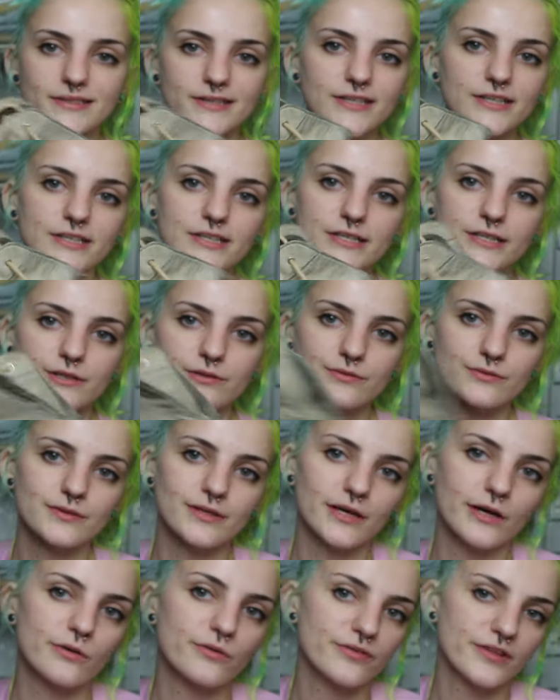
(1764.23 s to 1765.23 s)
they're cute and
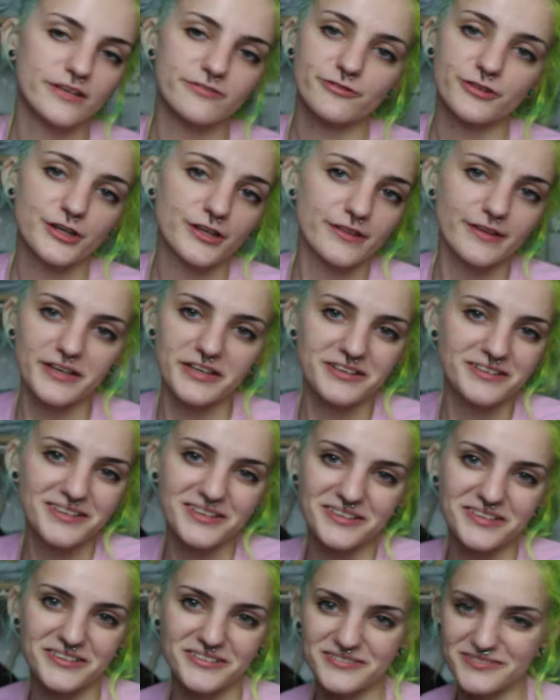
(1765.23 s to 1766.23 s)
they go with everything.
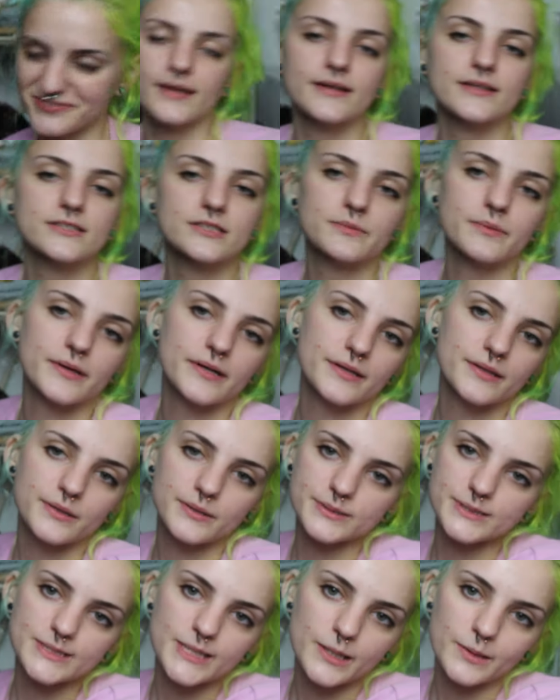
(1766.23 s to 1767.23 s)
Yeah. Here's a pair of
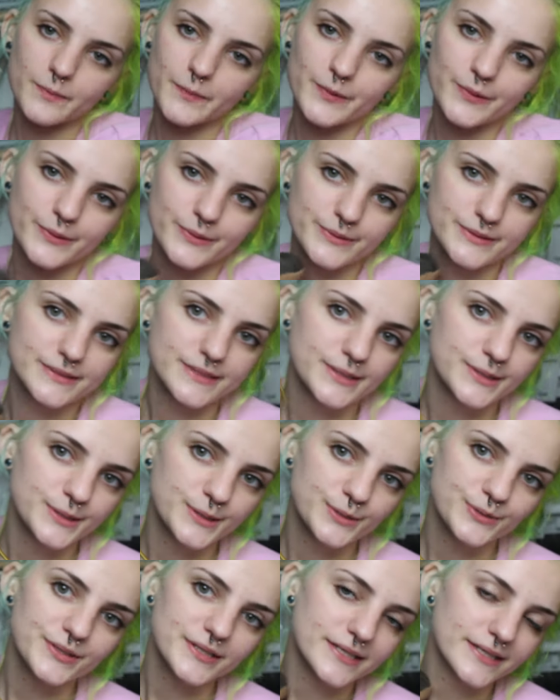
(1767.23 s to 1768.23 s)
little duck boots that are
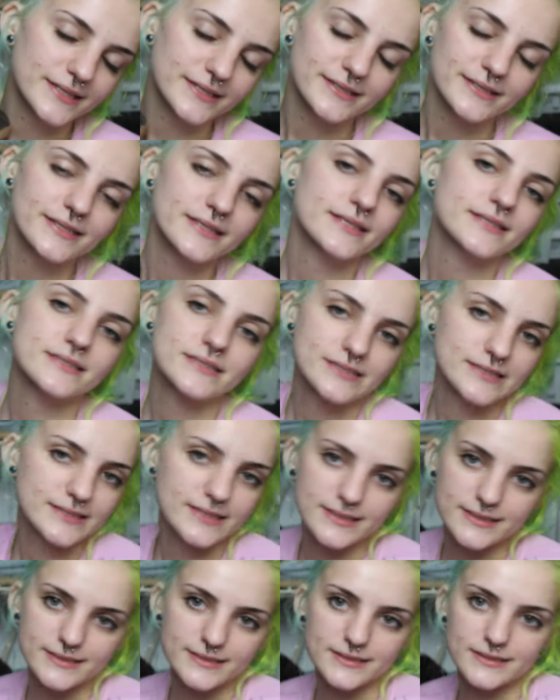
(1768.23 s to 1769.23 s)
green just
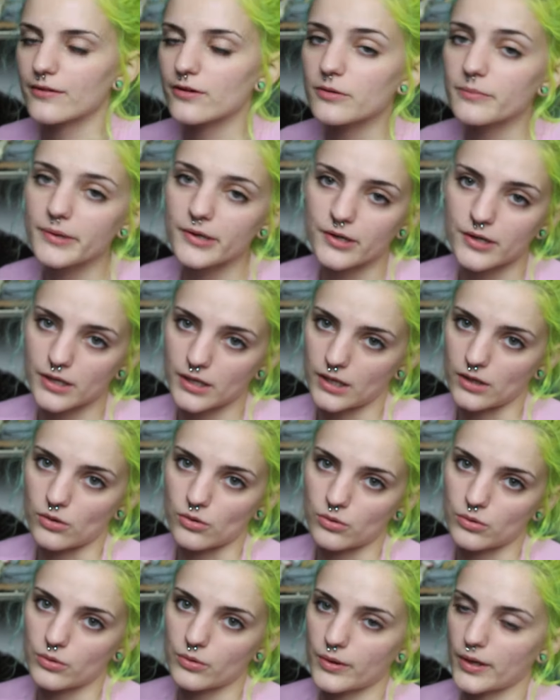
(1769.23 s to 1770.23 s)
because they're American
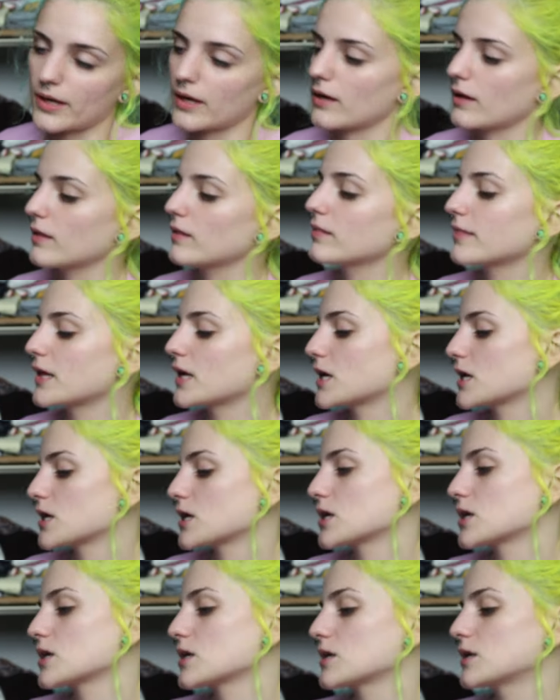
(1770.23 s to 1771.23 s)
Eagle, okay? They're
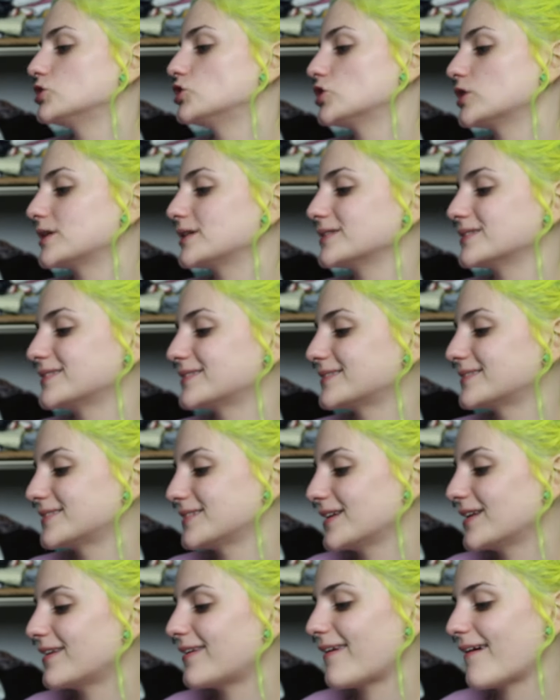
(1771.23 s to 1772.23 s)
just
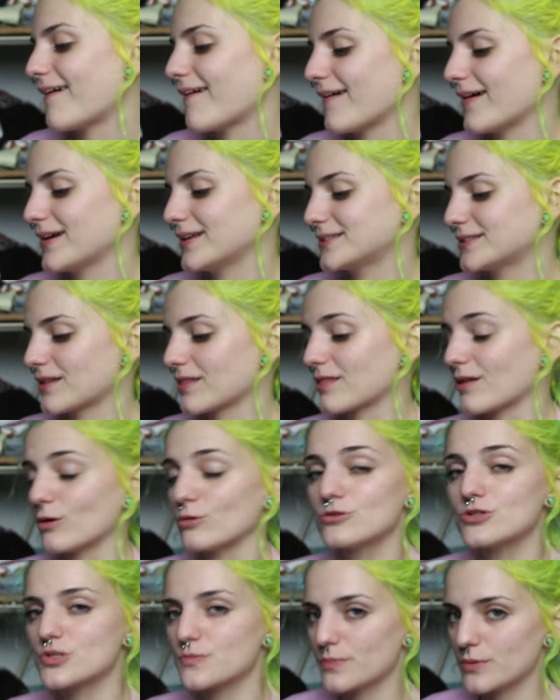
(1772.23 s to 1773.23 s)
not
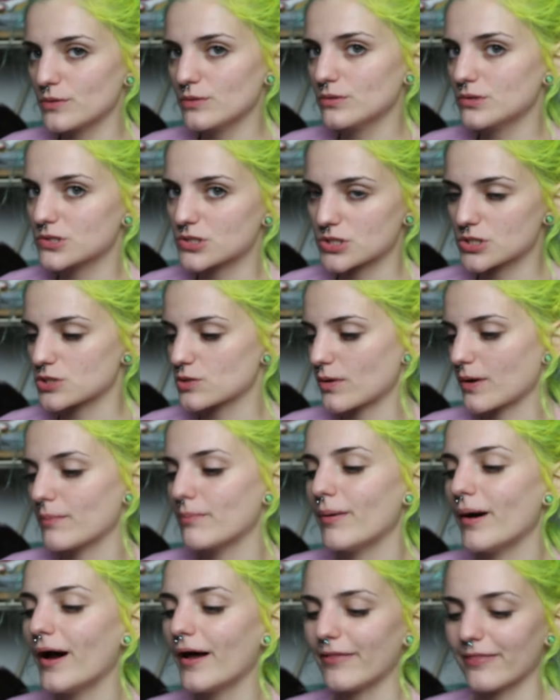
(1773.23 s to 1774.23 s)
those boots, so I
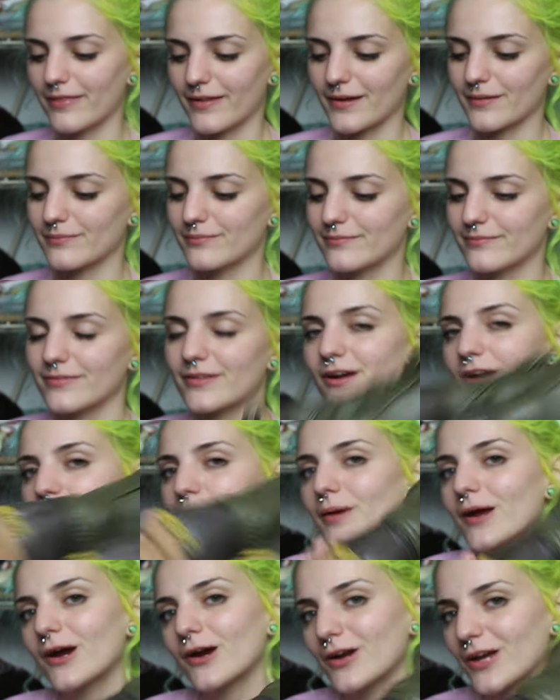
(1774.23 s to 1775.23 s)
bought them. They're
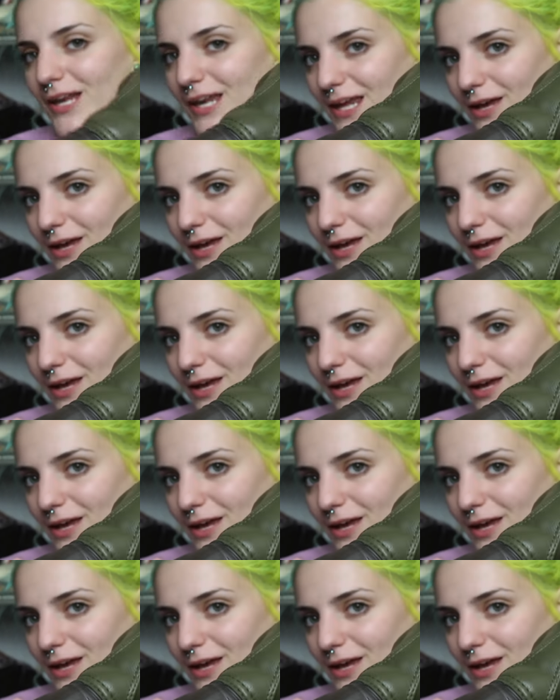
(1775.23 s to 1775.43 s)
American